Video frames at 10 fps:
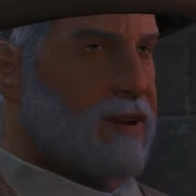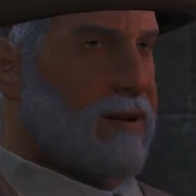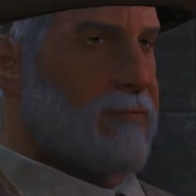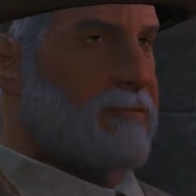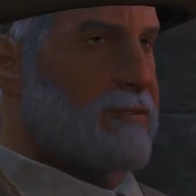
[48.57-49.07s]

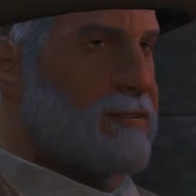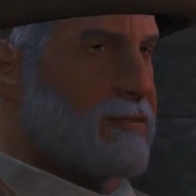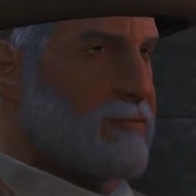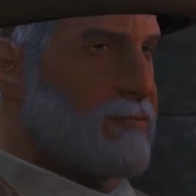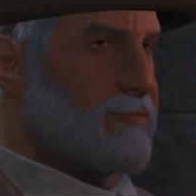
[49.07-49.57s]
The best.
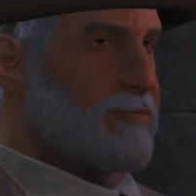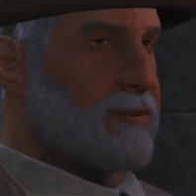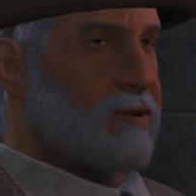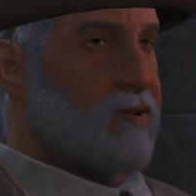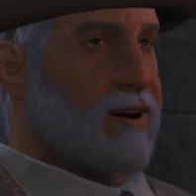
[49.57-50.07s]

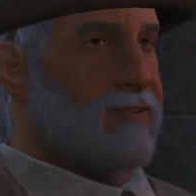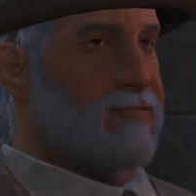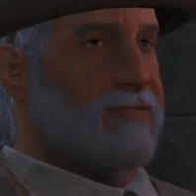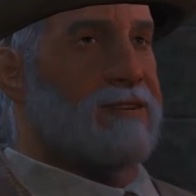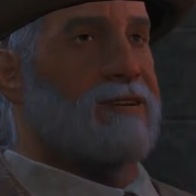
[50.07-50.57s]
Tell you what,
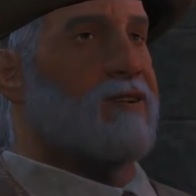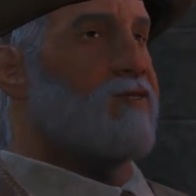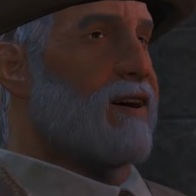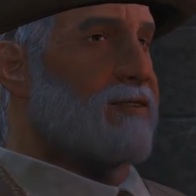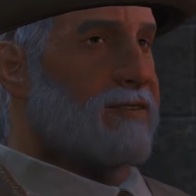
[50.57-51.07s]
you
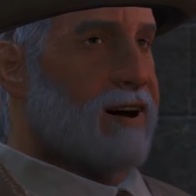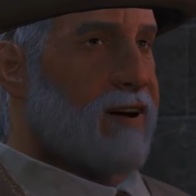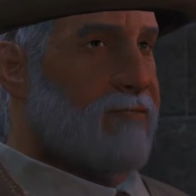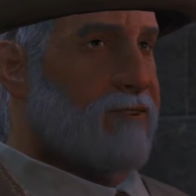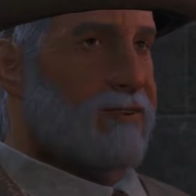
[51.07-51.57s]
just
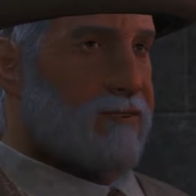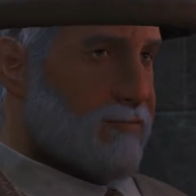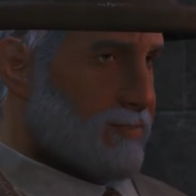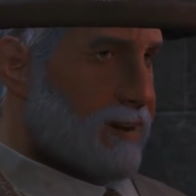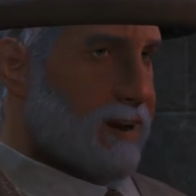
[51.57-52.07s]
stop this
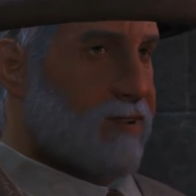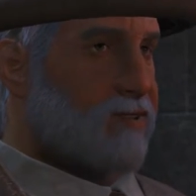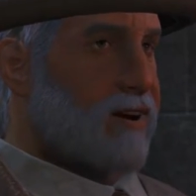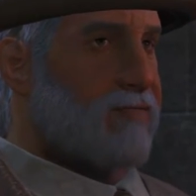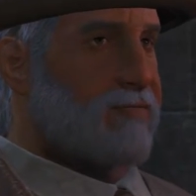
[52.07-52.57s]

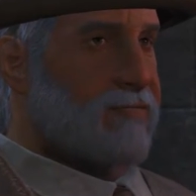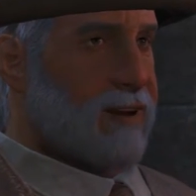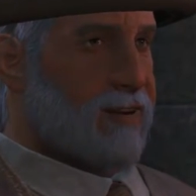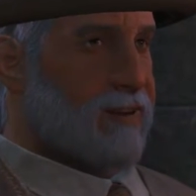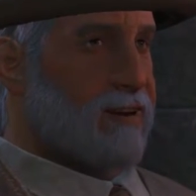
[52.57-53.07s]
investigation,
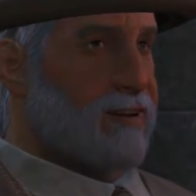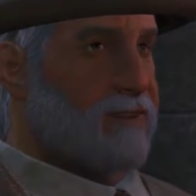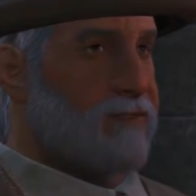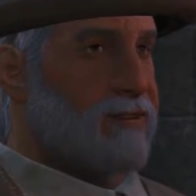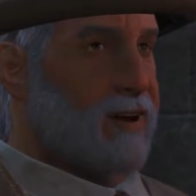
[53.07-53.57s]
and I'll
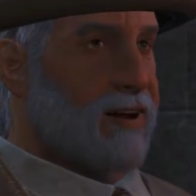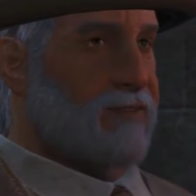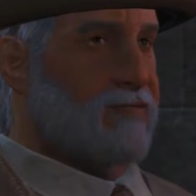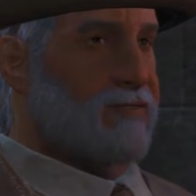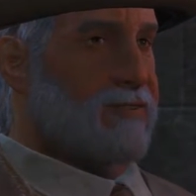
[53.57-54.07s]
give you
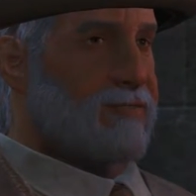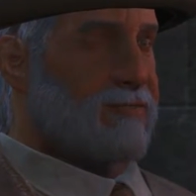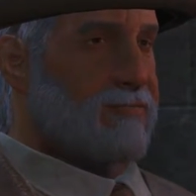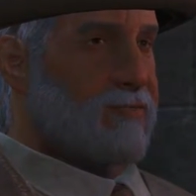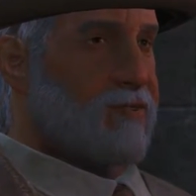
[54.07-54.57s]
a gift.
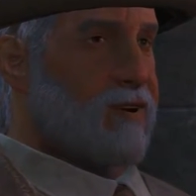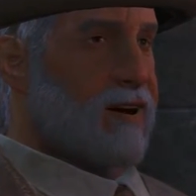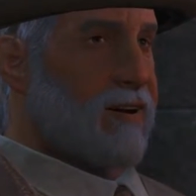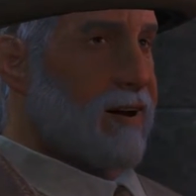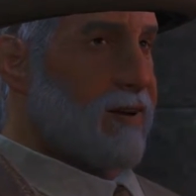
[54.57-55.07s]

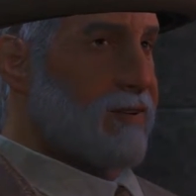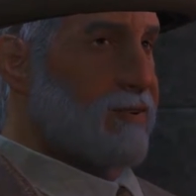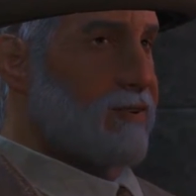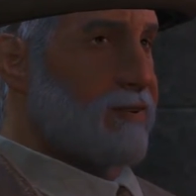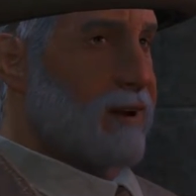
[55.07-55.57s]
one
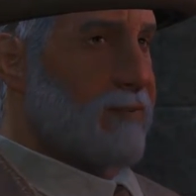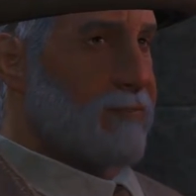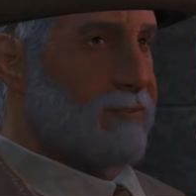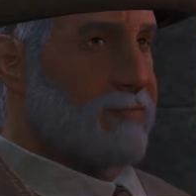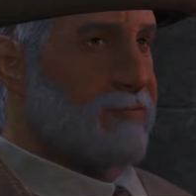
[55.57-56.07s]
hundred
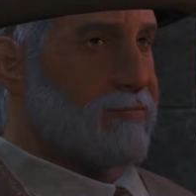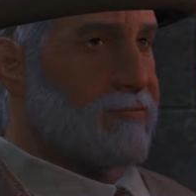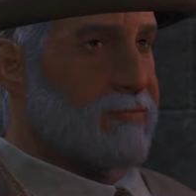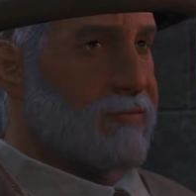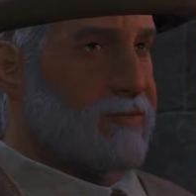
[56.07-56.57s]
caps.
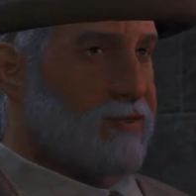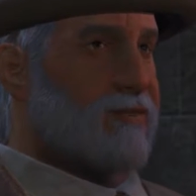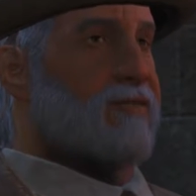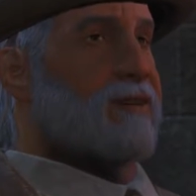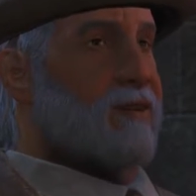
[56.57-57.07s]

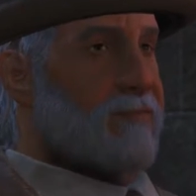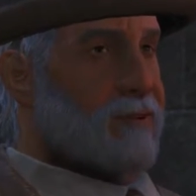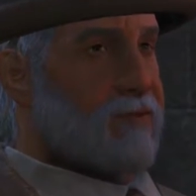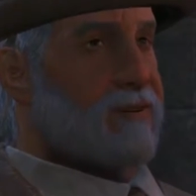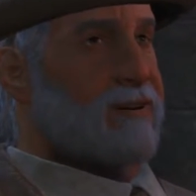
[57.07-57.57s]
Whoa. You'd
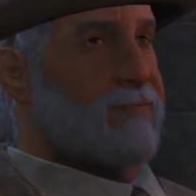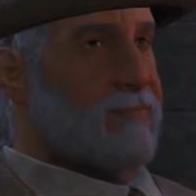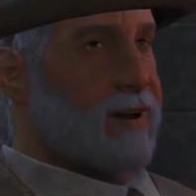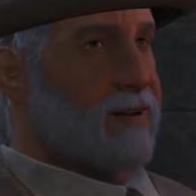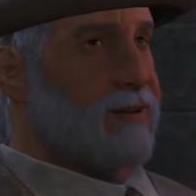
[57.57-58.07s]
be
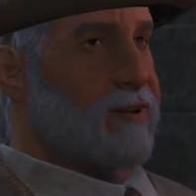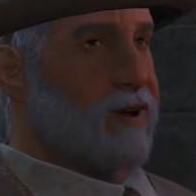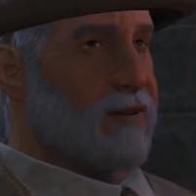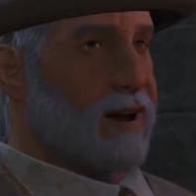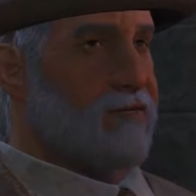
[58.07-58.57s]
welcome back
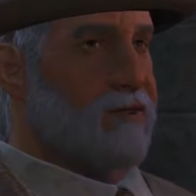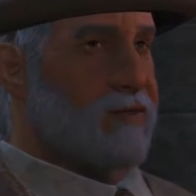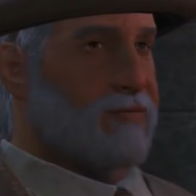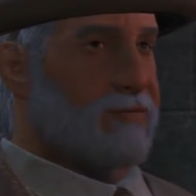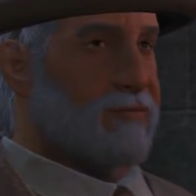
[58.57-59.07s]
here as our
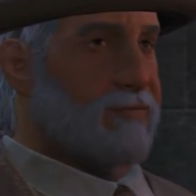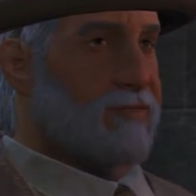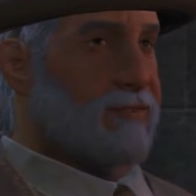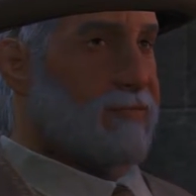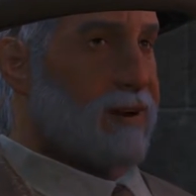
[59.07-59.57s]
friend
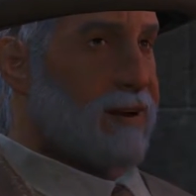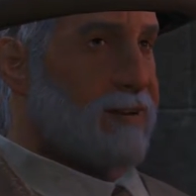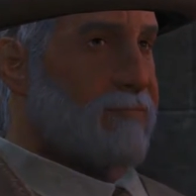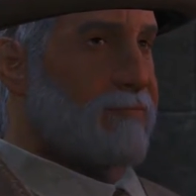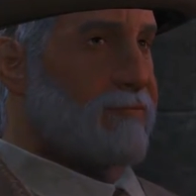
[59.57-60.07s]

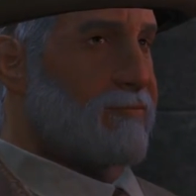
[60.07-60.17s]
anytime.